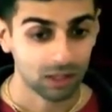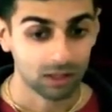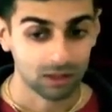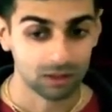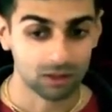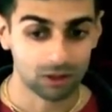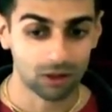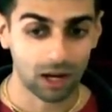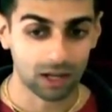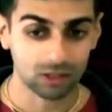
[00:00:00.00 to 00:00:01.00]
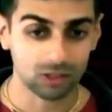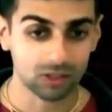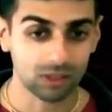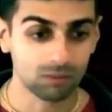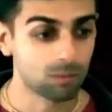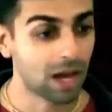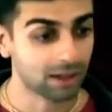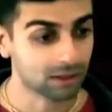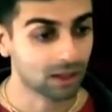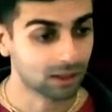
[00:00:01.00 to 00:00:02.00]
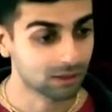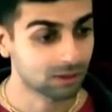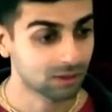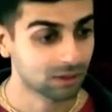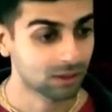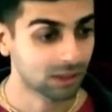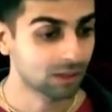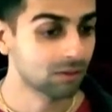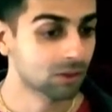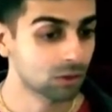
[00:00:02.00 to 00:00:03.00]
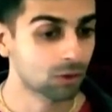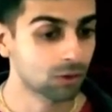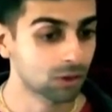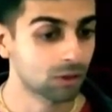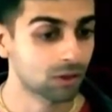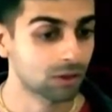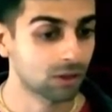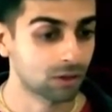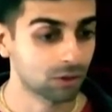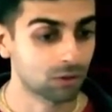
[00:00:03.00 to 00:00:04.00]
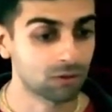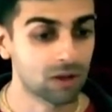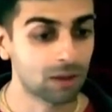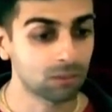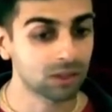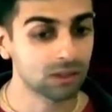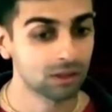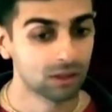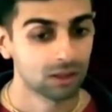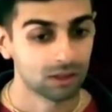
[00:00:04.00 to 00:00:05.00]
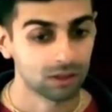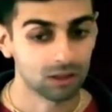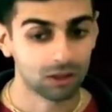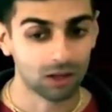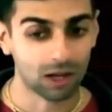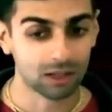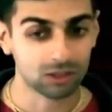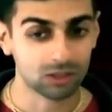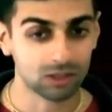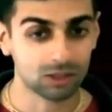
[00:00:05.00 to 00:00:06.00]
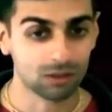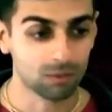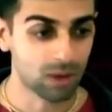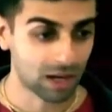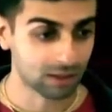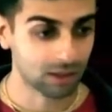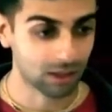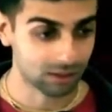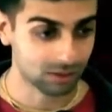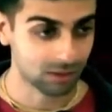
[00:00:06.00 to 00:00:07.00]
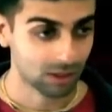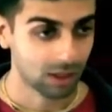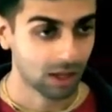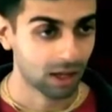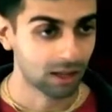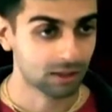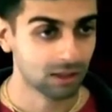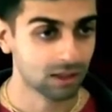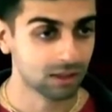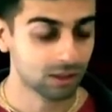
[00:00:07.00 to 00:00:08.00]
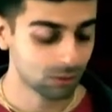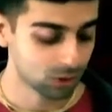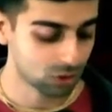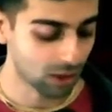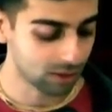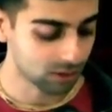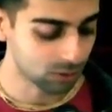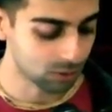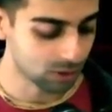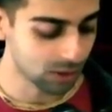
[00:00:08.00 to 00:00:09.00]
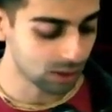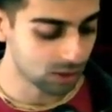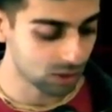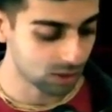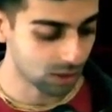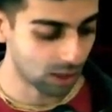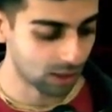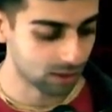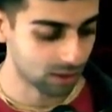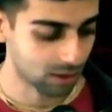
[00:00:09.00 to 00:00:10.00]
they're actually bad guys. Even though they're your family, they're actually bad guys. And then he was trying to teach that